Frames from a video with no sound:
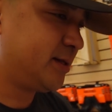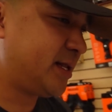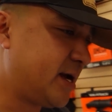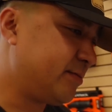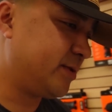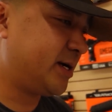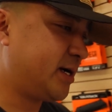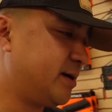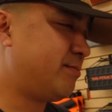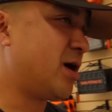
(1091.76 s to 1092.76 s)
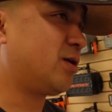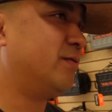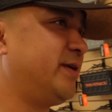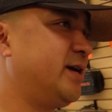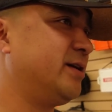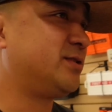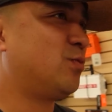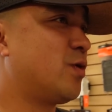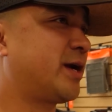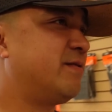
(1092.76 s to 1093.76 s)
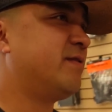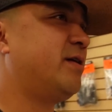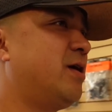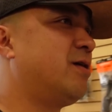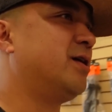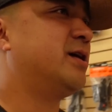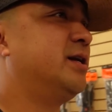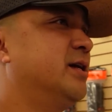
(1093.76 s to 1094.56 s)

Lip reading: that Mark over here is working very hard on.